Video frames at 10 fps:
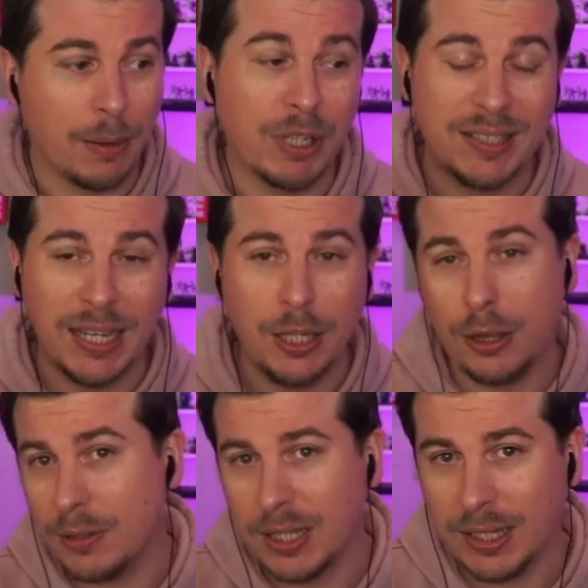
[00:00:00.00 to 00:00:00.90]
going to take you
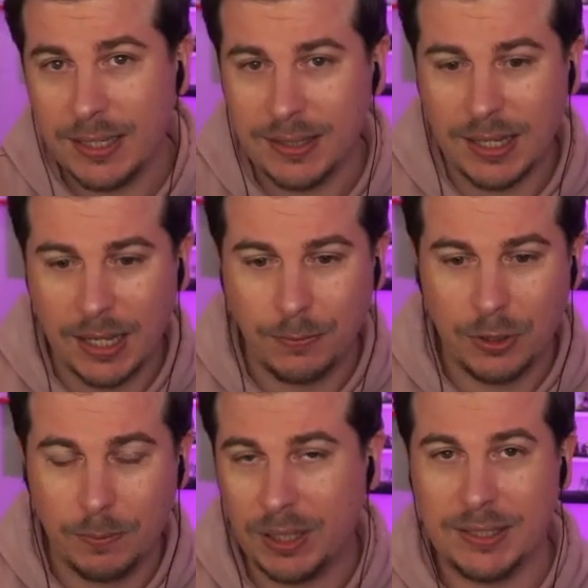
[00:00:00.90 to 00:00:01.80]
through the list and then we'll
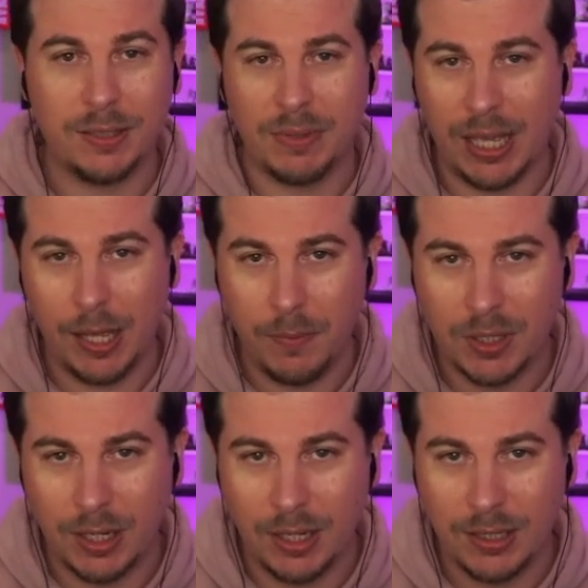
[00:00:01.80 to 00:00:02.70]
play some games
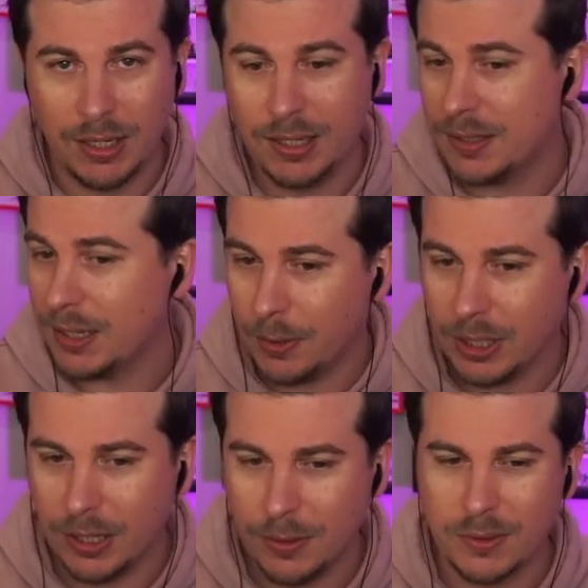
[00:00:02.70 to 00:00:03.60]
and see how it
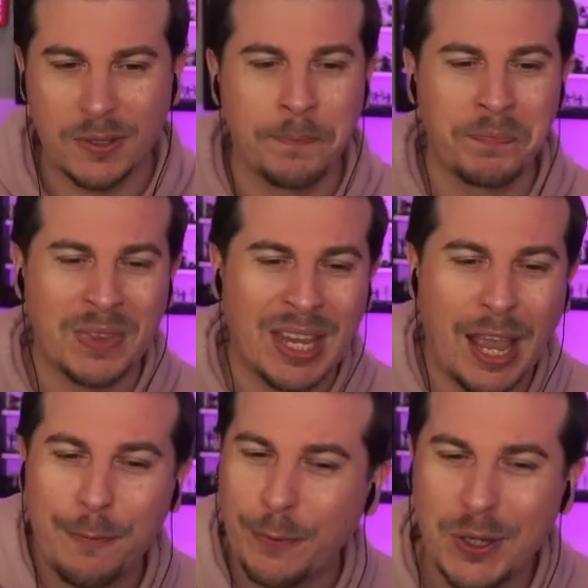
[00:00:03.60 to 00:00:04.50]
goes.
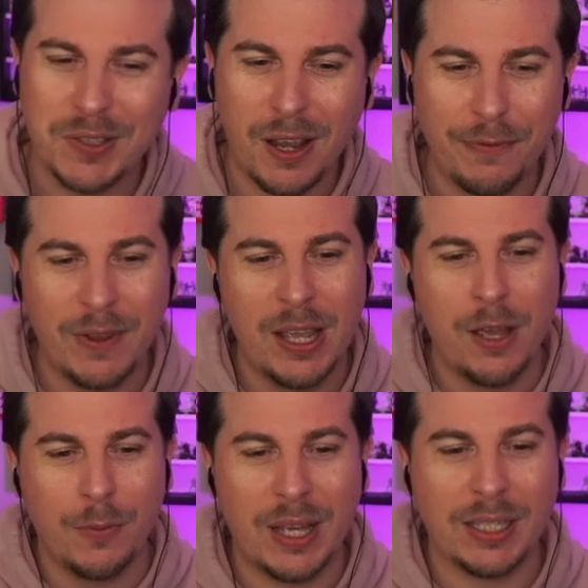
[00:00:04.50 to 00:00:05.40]
First off,
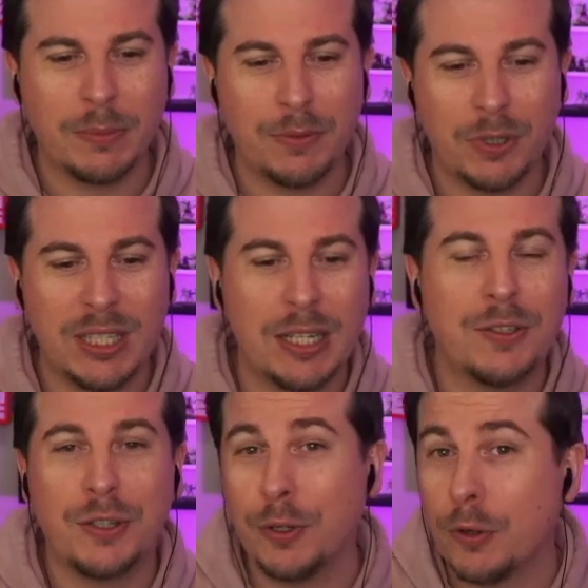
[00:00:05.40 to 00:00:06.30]
we are going to be running
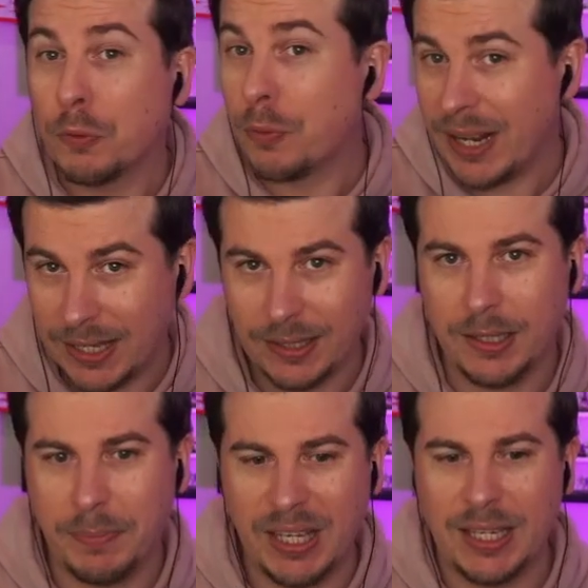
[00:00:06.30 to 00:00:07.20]
two regular
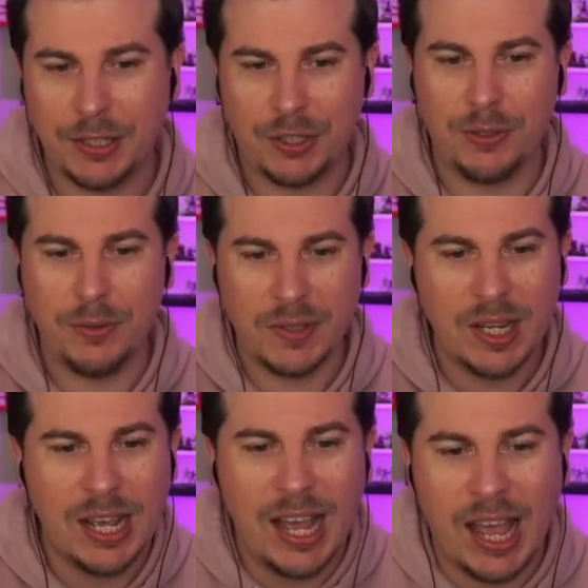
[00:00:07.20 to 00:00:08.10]
Pikachus,
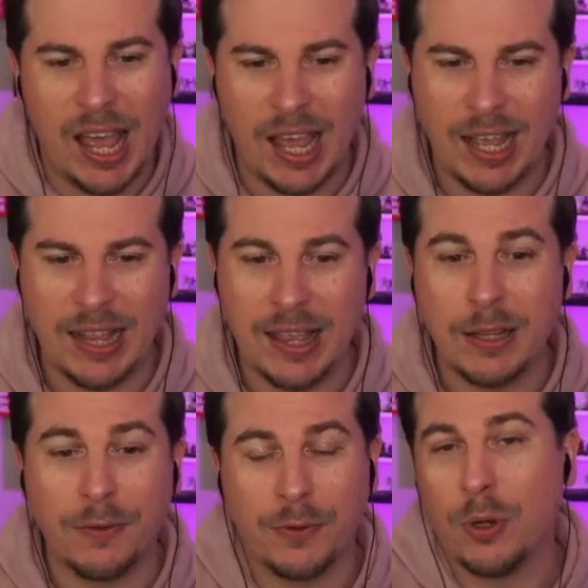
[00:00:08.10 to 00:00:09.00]
and then
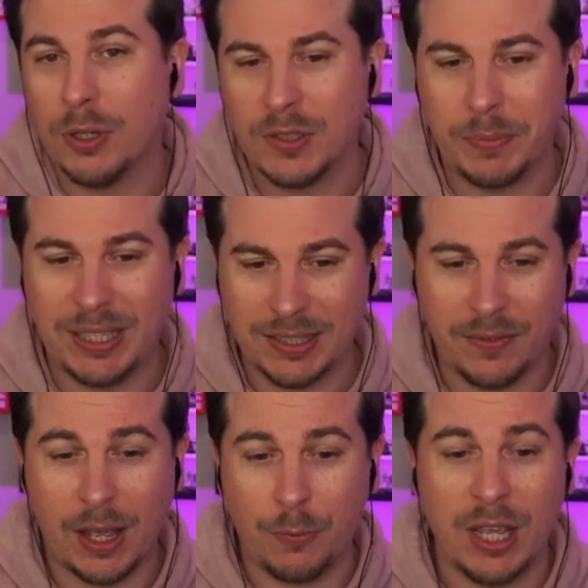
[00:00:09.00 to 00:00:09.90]
of course, because of
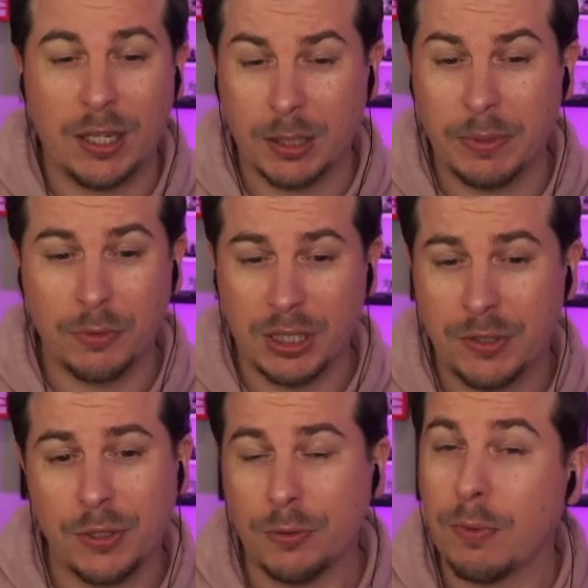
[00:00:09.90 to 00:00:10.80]
that, we are going to be running
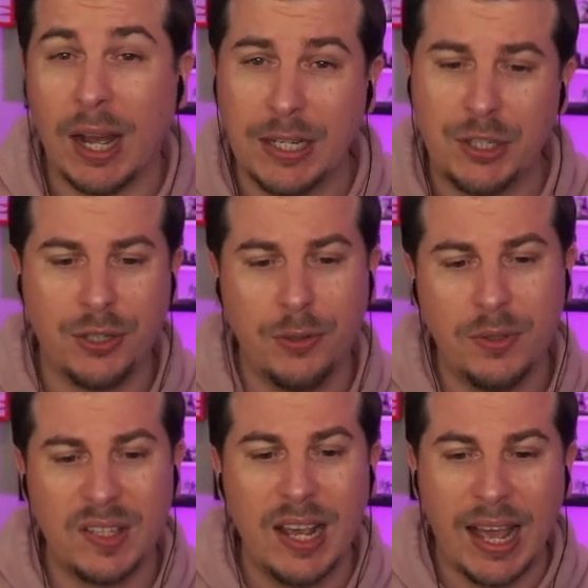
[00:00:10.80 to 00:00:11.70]
two Raichus.
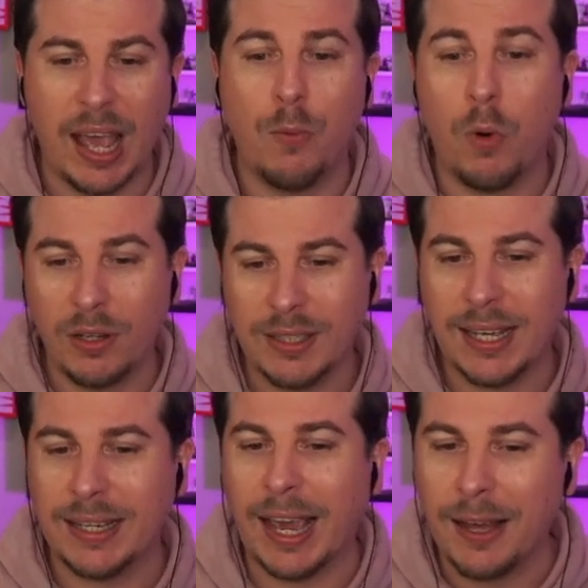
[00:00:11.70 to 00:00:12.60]
One
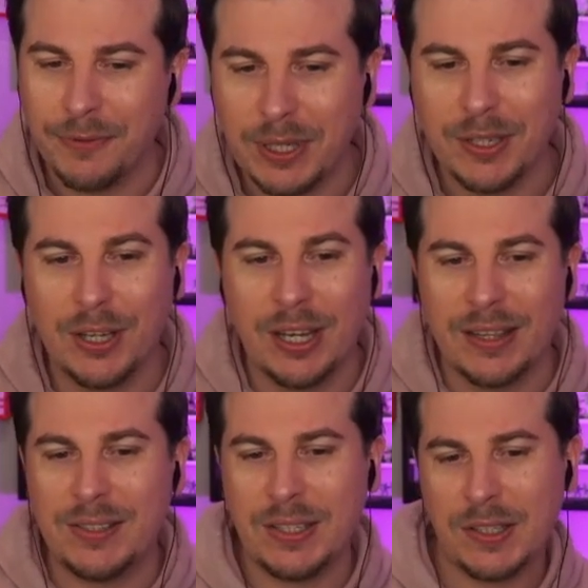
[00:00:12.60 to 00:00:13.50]
caveat,
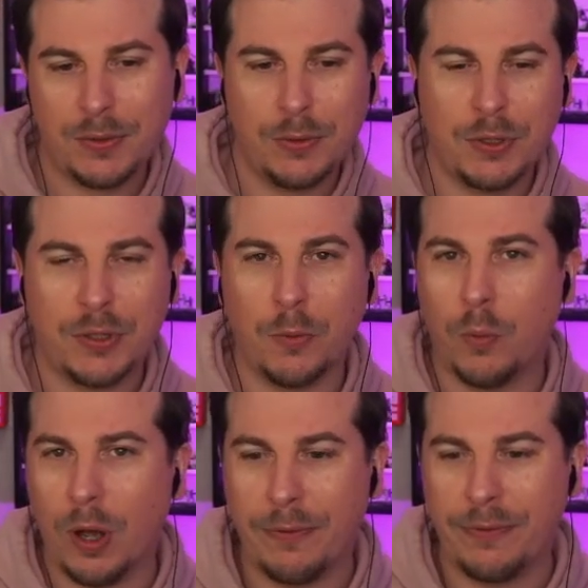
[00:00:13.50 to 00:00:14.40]
this is through just
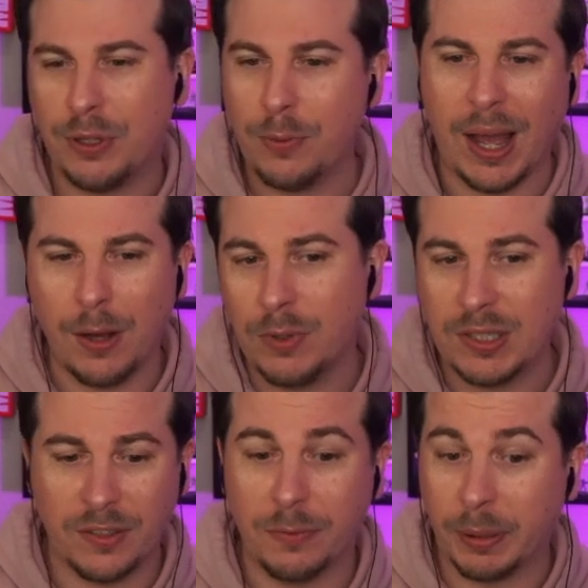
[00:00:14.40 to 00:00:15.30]
a few hours
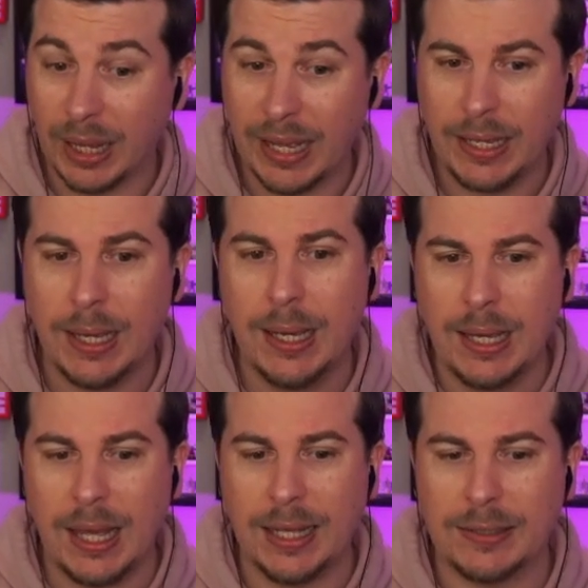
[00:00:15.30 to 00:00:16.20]
of play,
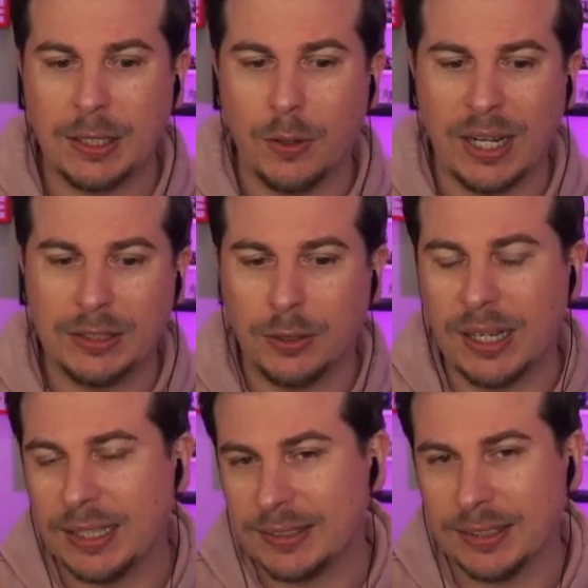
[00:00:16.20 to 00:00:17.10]
so I don't
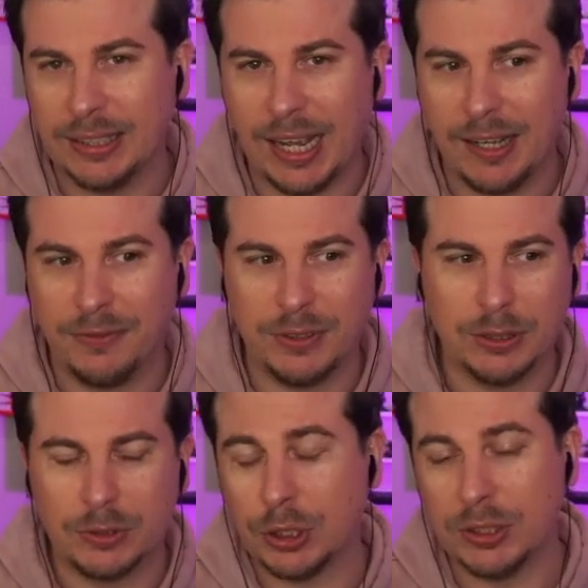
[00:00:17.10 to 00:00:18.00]
actually have,
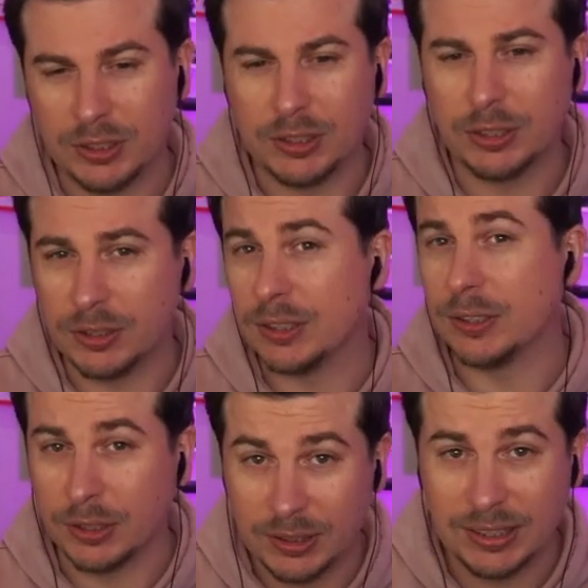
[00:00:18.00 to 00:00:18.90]
tons and tons and
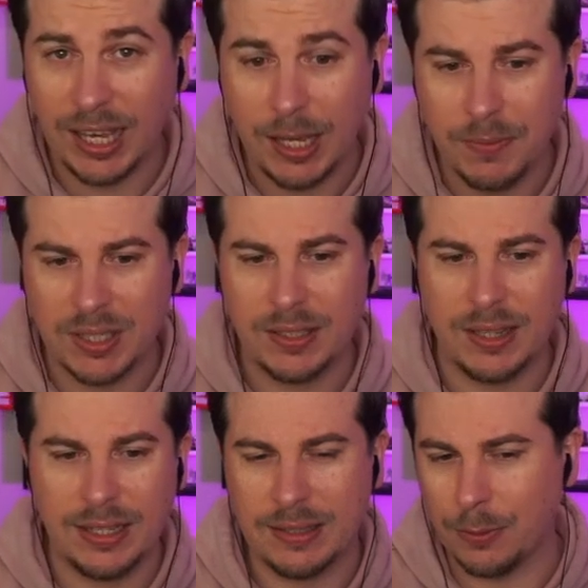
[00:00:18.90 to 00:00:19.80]
tons of games into
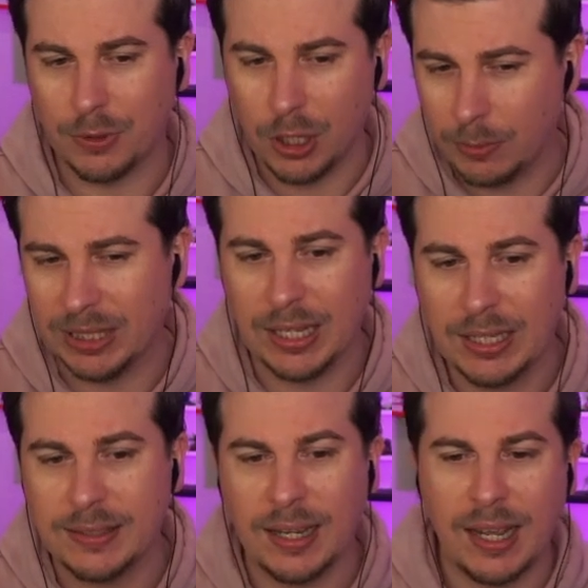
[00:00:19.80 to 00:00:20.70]
this that I would normally like
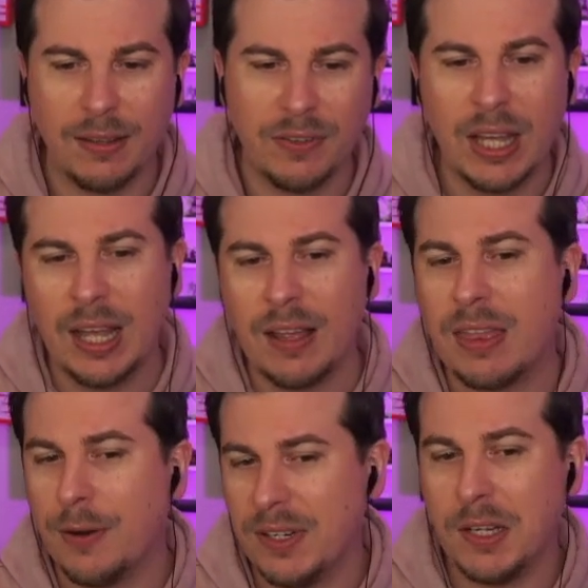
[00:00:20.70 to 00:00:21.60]
to have.
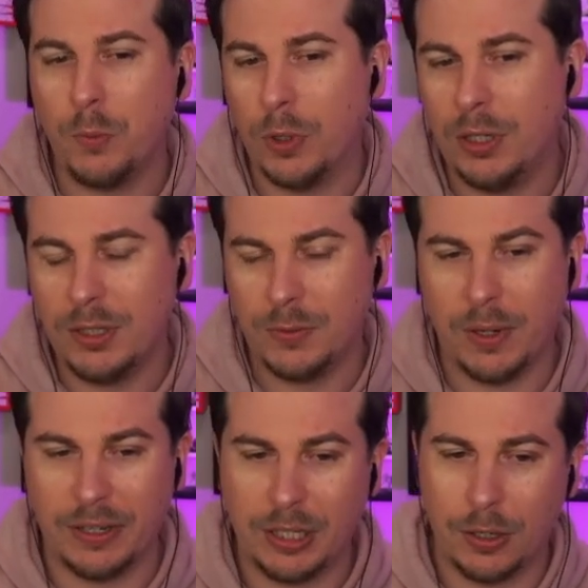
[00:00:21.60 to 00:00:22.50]
There is a world where
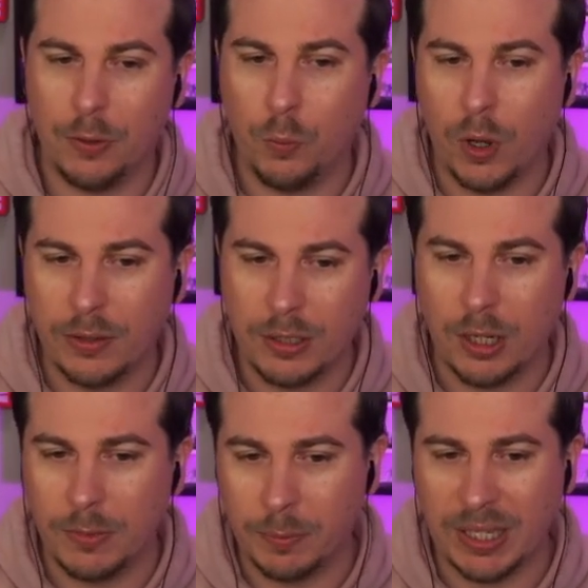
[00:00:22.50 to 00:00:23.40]
I cut one
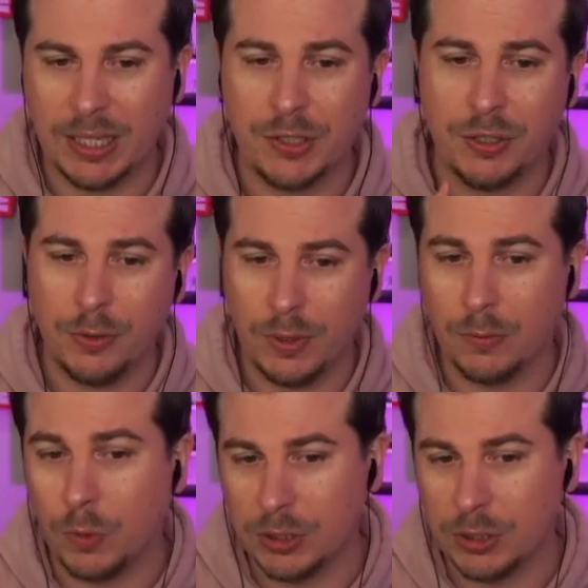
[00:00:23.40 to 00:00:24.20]
normal Pikachu and one